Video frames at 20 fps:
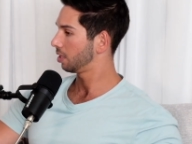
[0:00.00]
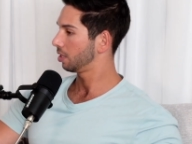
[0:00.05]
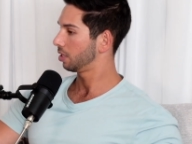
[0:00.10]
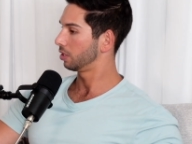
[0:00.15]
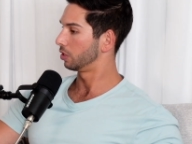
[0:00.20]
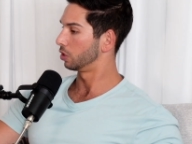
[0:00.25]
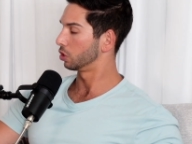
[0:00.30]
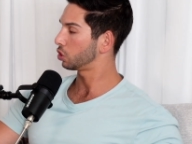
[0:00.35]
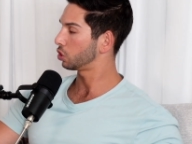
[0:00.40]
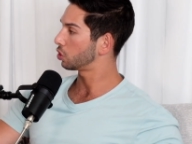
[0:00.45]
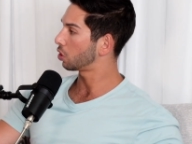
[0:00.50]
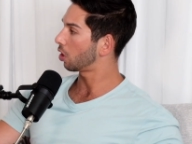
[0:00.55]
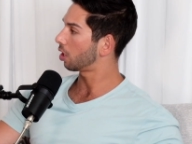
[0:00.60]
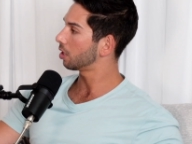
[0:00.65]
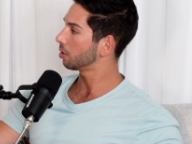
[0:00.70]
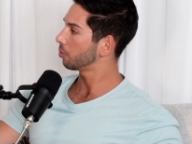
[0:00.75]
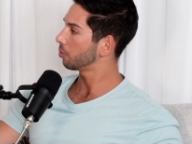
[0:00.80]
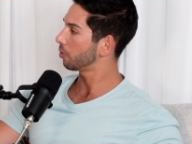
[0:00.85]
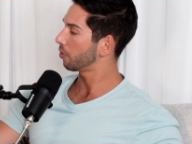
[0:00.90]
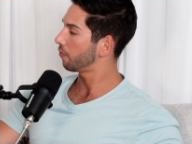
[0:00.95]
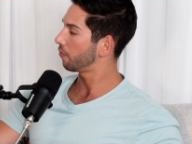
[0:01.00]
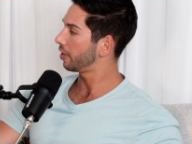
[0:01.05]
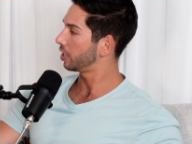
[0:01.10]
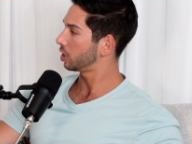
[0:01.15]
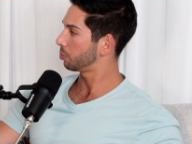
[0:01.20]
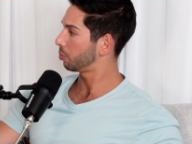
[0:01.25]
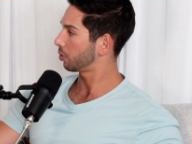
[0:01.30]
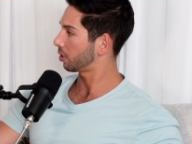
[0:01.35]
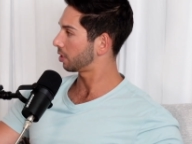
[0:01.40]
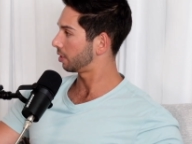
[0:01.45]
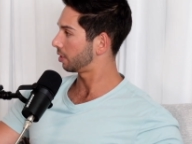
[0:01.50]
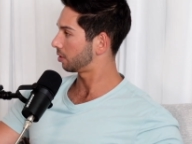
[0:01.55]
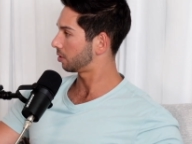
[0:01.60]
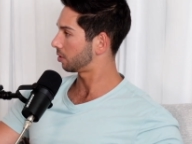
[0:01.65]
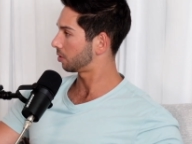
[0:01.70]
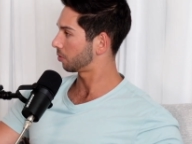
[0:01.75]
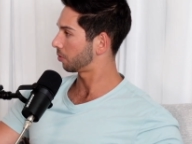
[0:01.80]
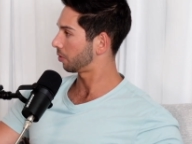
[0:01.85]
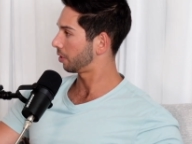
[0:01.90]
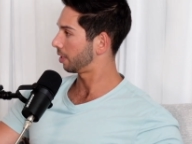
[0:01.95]
You start with Facebook and
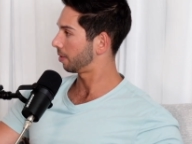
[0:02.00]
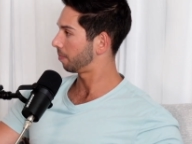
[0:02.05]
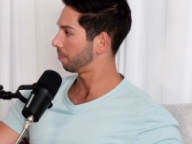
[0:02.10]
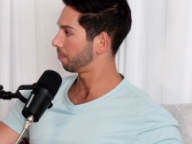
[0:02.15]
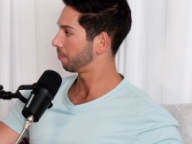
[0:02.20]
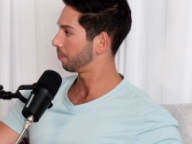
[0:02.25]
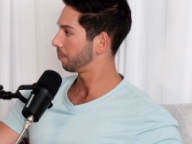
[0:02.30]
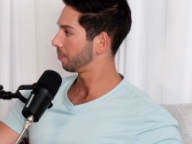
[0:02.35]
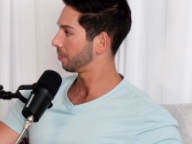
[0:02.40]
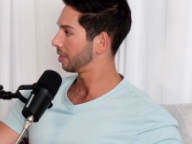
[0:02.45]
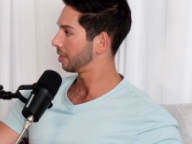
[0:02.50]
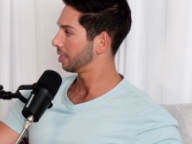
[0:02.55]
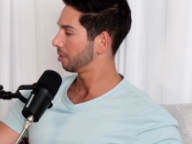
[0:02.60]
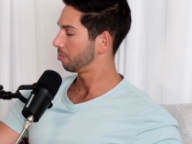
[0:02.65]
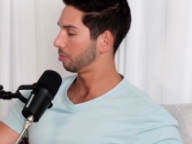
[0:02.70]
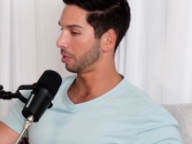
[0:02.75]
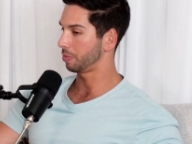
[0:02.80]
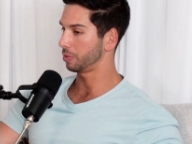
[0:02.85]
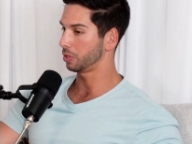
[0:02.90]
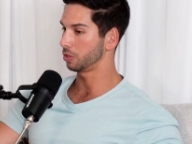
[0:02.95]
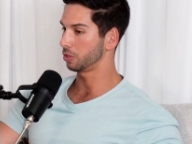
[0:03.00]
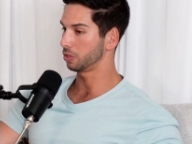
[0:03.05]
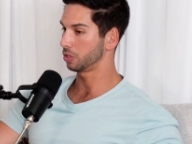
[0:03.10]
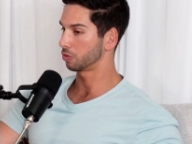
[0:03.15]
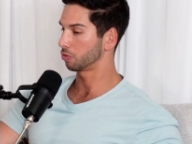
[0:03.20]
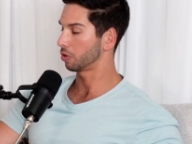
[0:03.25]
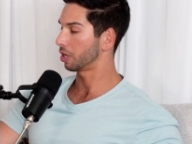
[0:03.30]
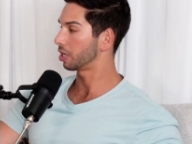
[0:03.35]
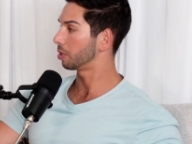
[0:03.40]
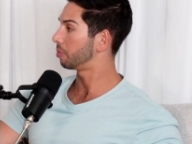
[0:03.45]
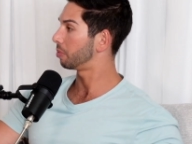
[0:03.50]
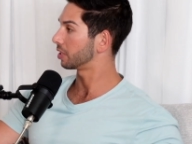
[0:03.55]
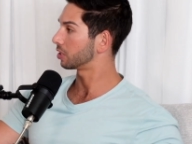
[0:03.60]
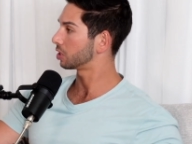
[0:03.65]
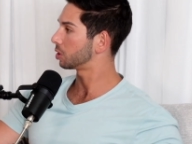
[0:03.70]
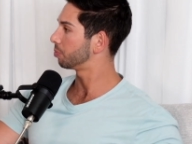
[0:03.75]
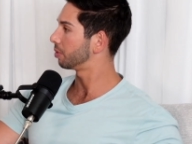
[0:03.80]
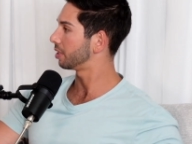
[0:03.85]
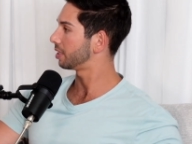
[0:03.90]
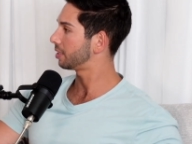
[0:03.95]
Instagram. Maybe you run a big
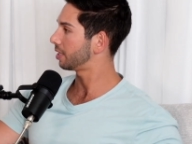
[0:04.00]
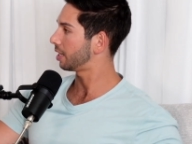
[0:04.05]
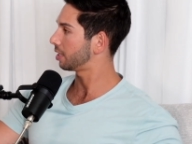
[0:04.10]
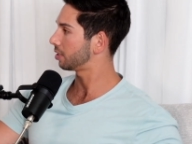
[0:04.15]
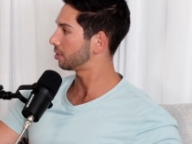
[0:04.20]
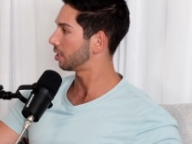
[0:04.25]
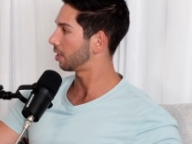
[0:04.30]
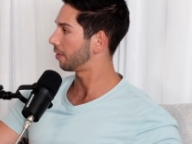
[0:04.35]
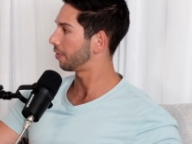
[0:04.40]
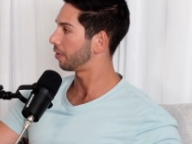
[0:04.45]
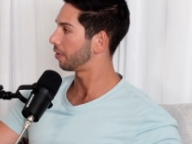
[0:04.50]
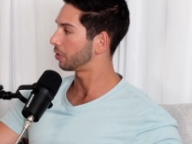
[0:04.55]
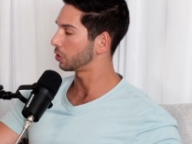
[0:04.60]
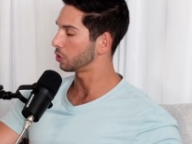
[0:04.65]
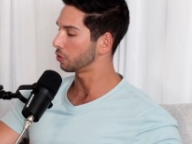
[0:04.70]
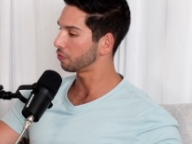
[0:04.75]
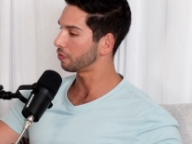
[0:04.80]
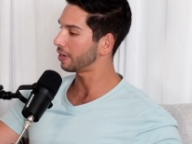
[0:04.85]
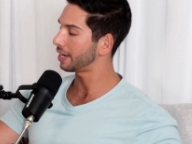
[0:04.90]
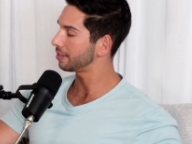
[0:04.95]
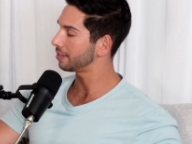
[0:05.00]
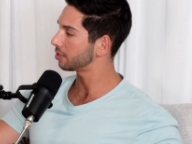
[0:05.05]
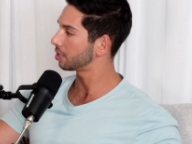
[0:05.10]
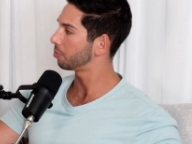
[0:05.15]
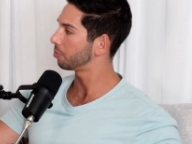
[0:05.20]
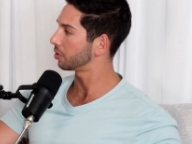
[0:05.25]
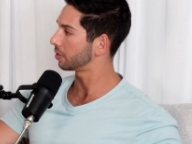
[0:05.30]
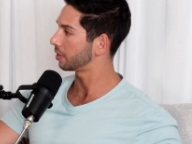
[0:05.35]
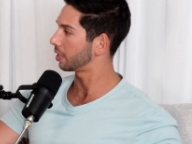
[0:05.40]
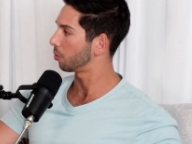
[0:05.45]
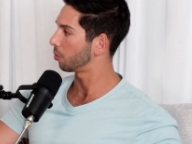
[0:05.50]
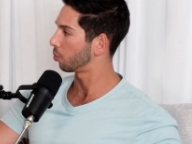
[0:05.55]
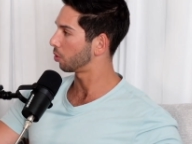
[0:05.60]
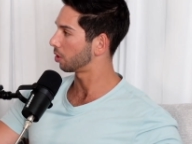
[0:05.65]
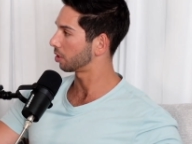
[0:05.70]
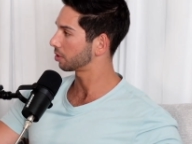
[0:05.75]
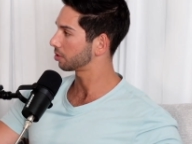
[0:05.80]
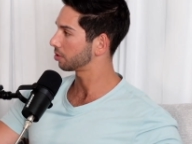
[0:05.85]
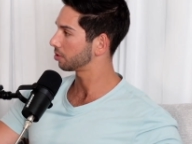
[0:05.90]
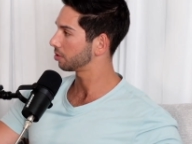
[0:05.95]
split test on there and you find something that
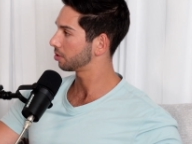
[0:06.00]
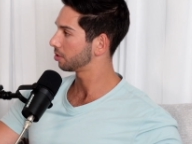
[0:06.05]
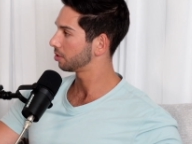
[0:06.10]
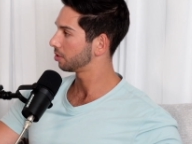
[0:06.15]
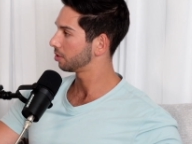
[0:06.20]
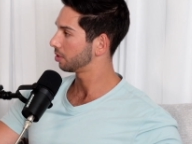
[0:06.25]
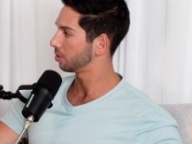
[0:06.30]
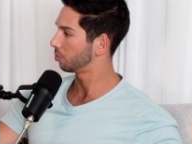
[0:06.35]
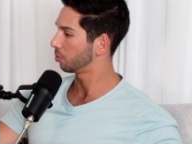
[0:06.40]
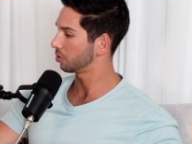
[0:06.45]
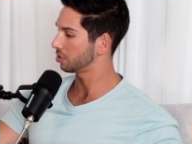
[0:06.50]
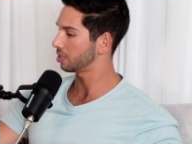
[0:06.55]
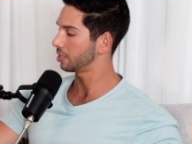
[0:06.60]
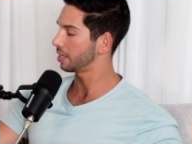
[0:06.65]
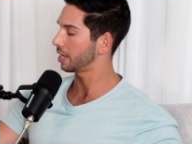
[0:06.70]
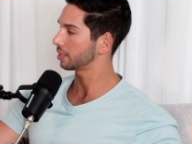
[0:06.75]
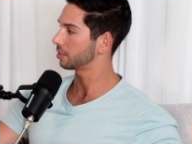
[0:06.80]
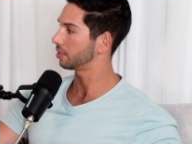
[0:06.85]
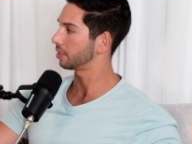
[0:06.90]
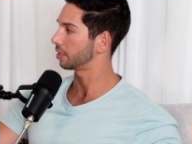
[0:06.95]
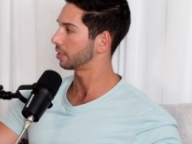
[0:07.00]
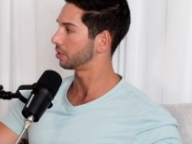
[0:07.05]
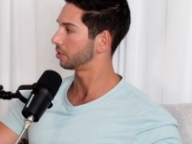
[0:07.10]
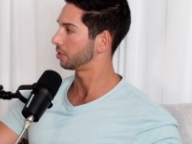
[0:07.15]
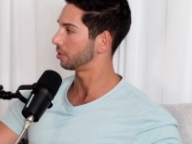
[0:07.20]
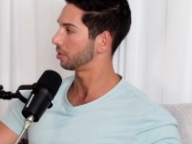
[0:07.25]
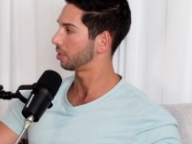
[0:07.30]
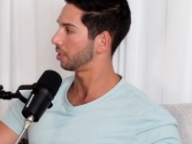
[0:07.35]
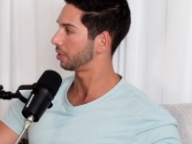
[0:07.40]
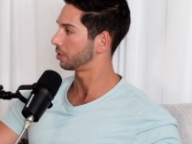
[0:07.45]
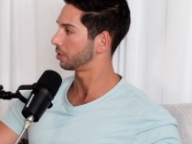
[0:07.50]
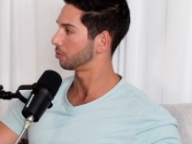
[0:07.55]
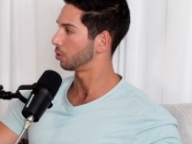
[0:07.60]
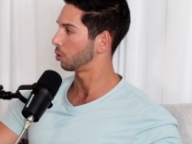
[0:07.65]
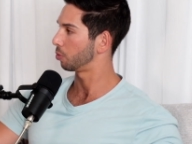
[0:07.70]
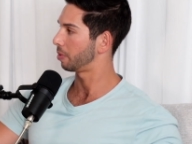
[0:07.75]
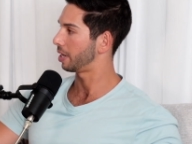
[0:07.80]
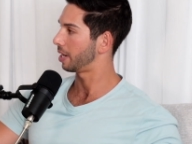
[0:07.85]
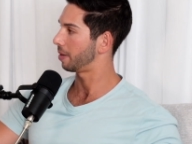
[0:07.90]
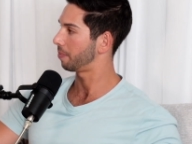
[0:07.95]
works. What's the next thing on your roadmap?